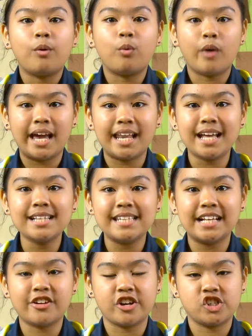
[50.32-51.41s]
Wait
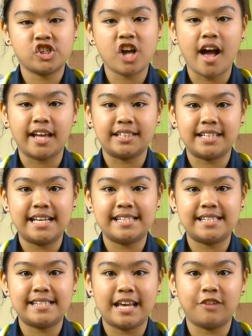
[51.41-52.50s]
until your child is
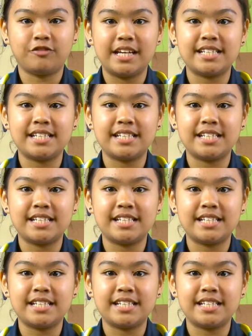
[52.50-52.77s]
safely